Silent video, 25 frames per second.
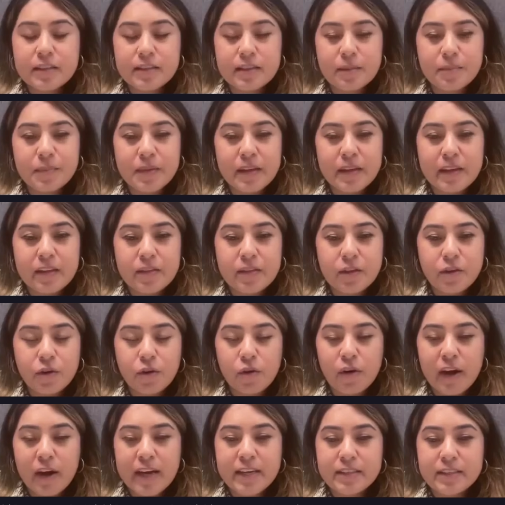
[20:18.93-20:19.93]
something in the
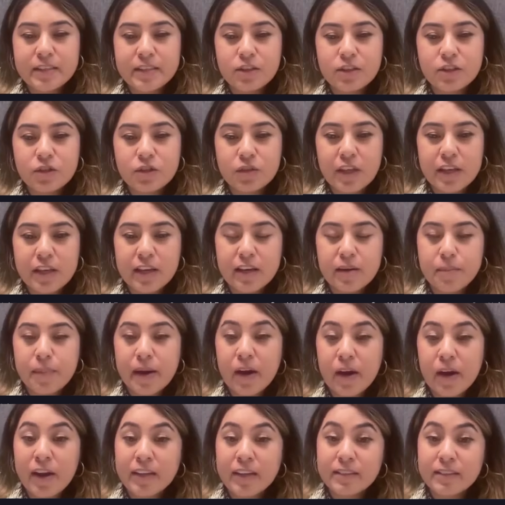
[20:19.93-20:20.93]
horizon to think
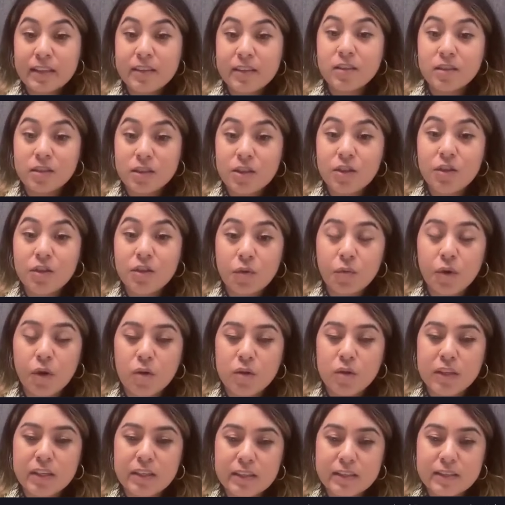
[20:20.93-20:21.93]
about as I continue
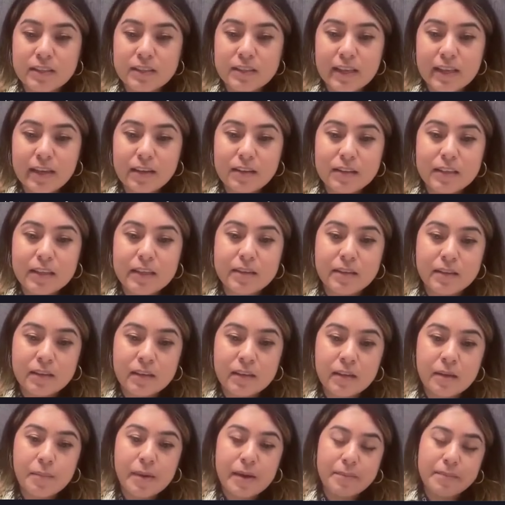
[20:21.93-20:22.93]
growing and scaling
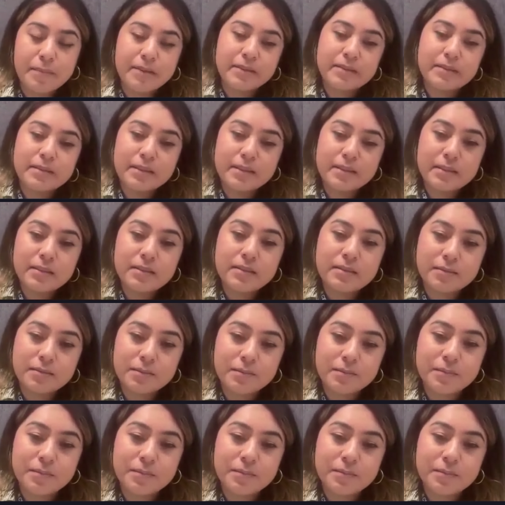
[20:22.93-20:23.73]
my business.